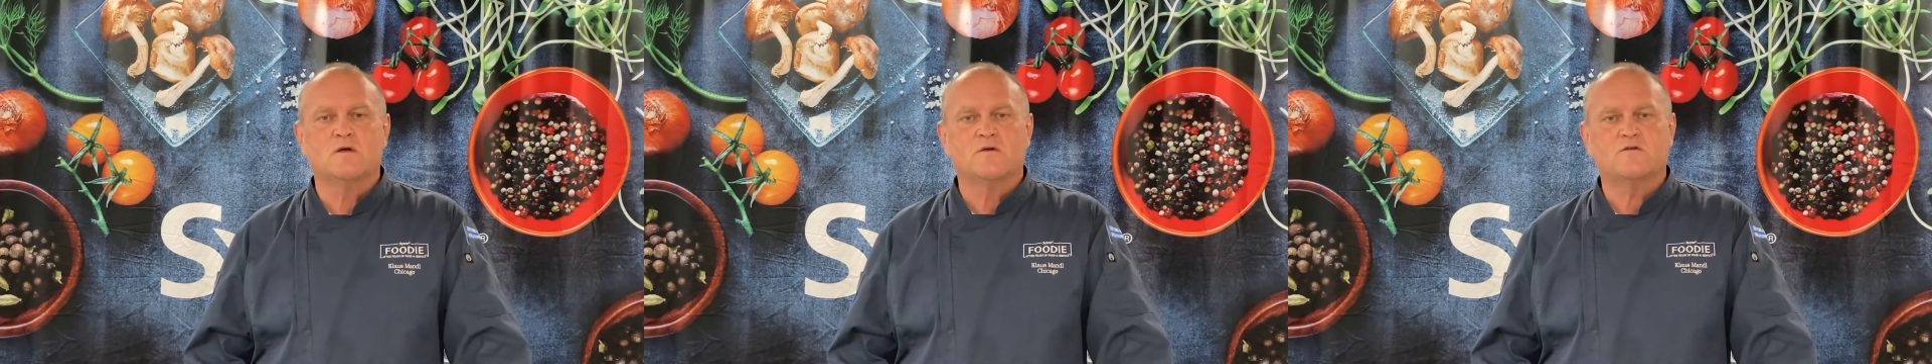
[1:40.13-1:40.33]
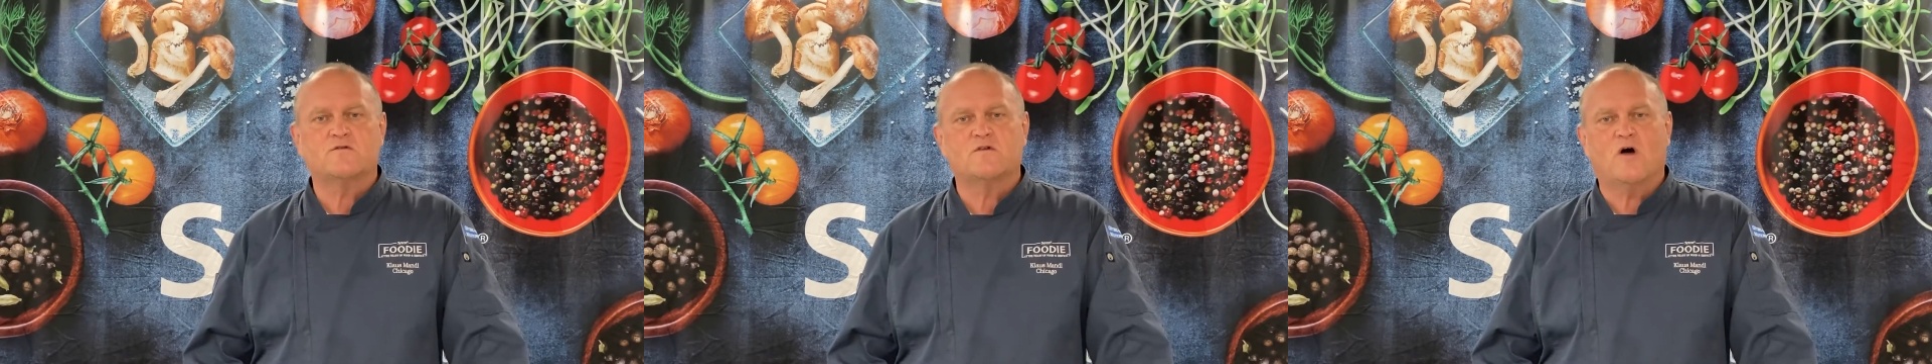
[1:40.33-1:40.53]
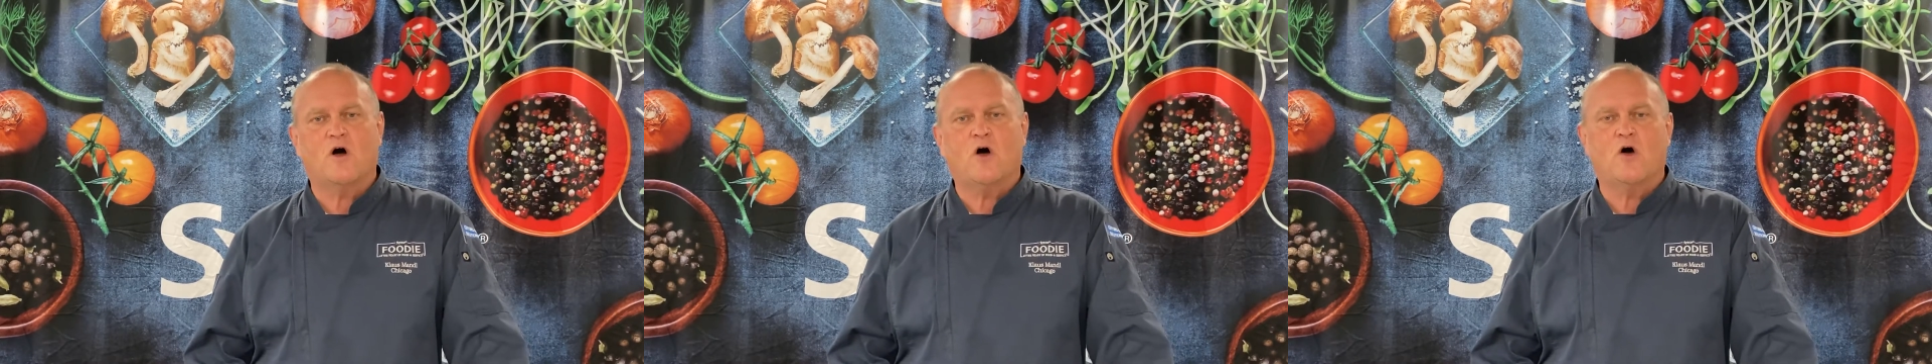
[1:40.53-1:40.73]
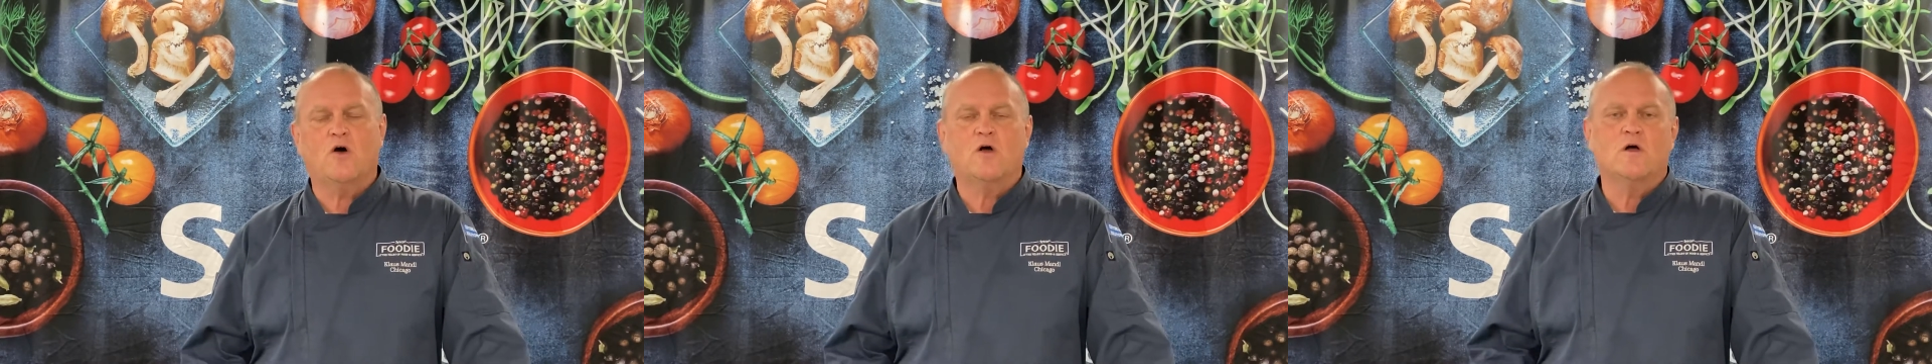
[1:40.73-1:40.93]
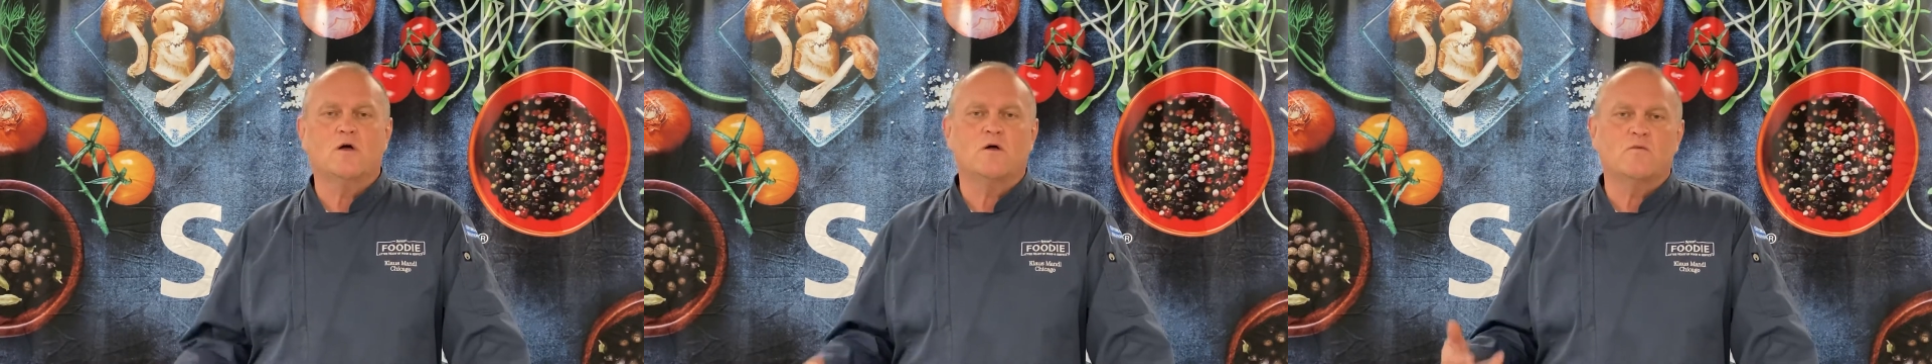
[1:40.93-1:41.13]

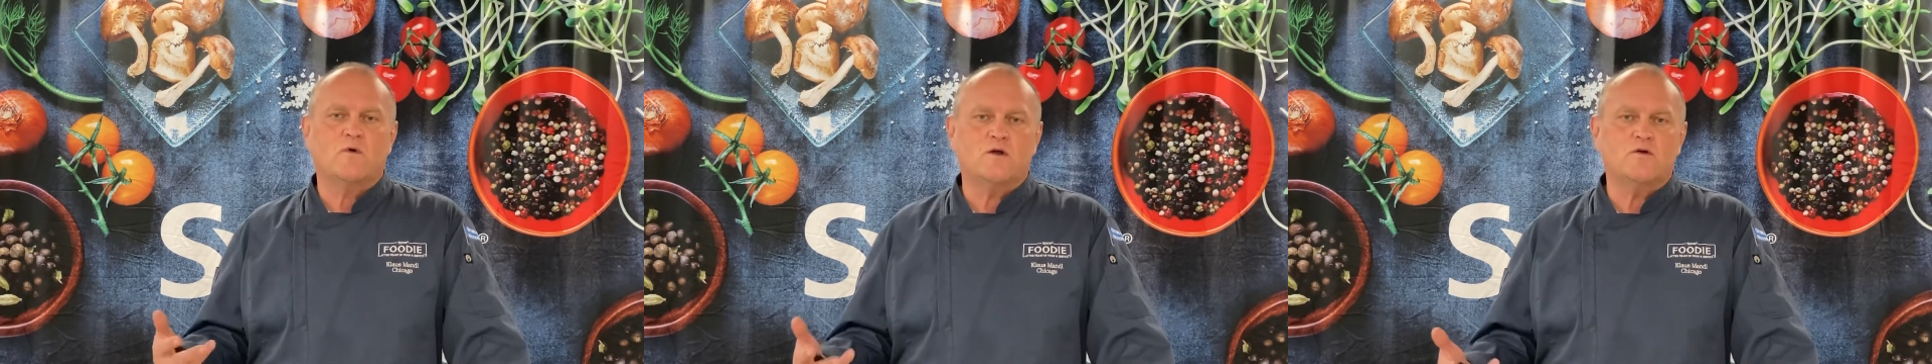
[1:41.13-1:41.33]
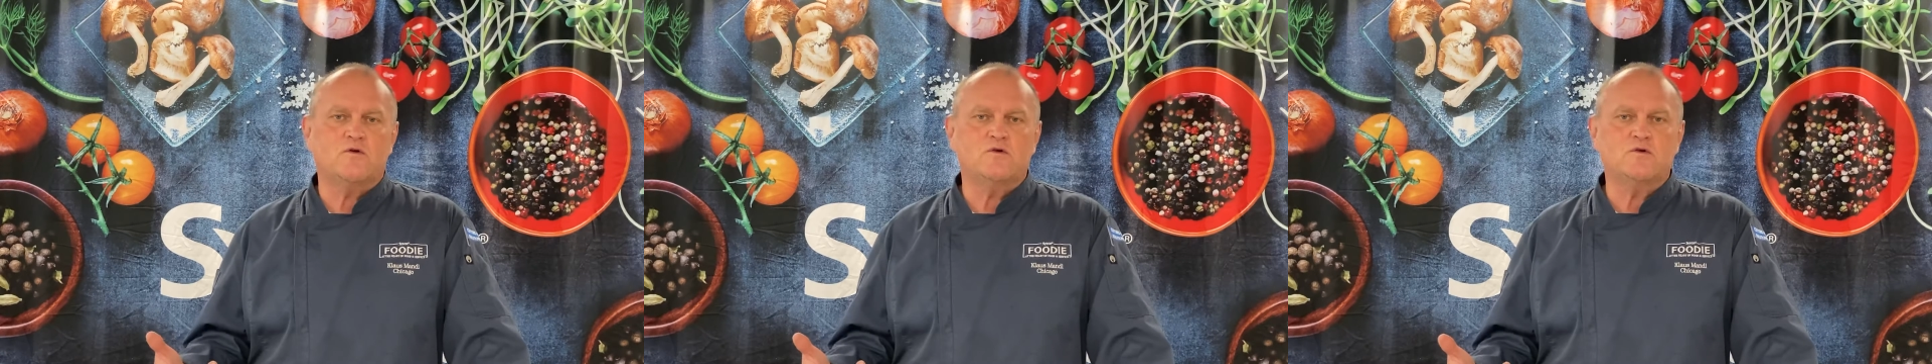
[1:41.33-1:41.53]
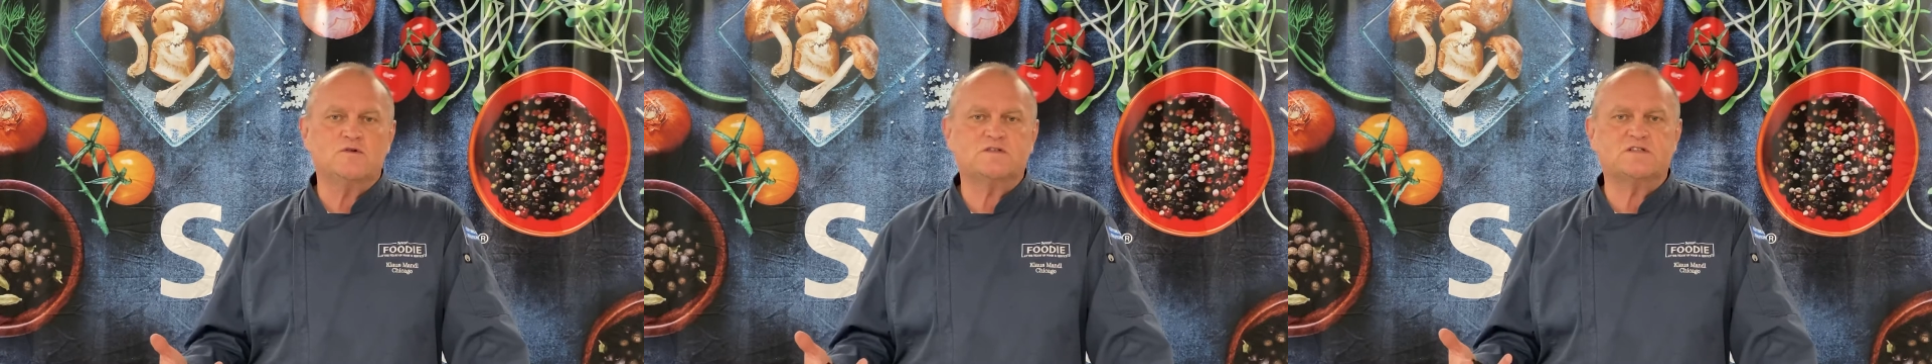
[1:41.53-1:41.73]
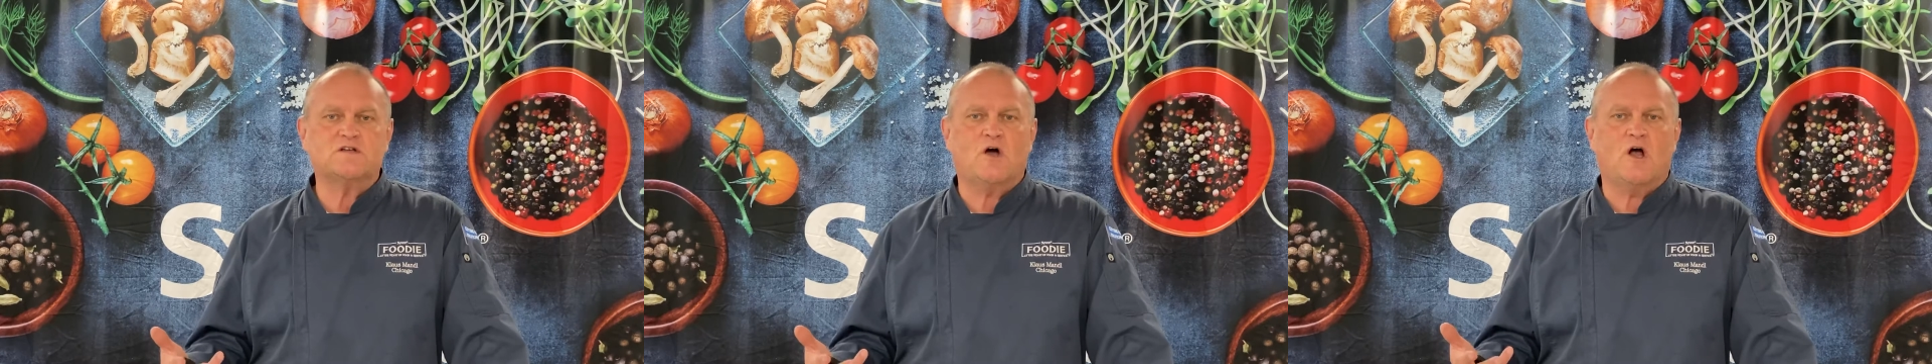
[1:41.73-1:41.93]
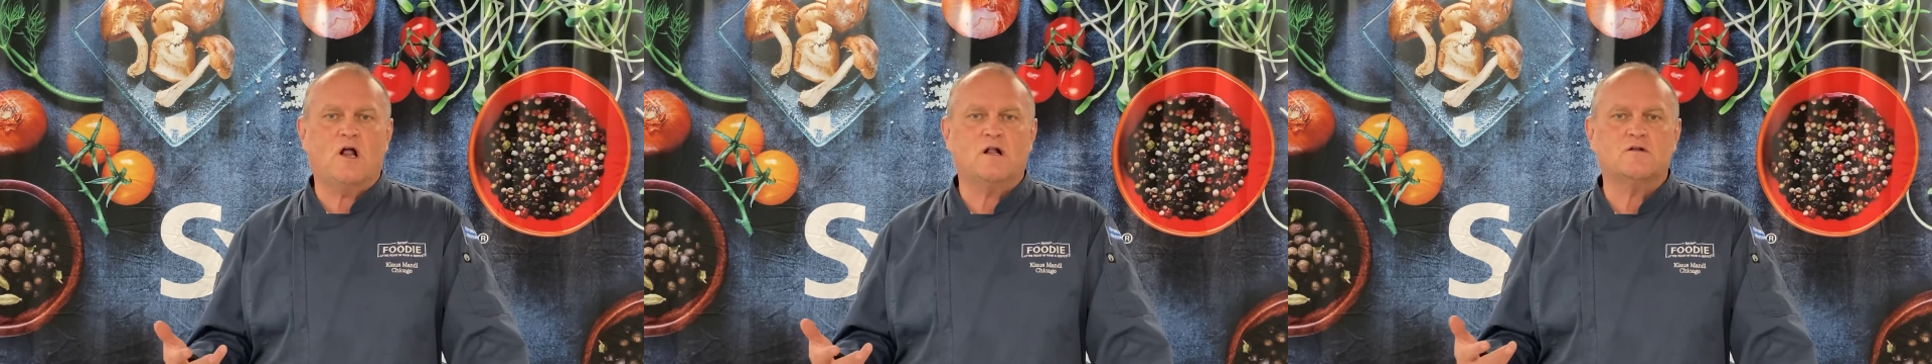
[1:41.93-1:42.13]
So when you use
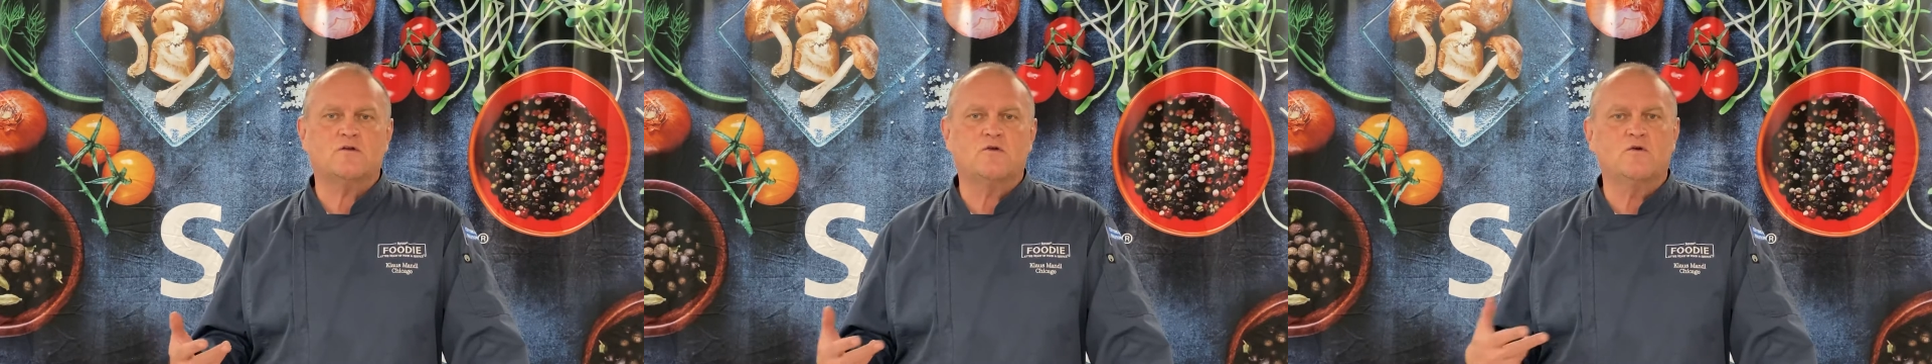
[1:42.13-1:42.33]
salt,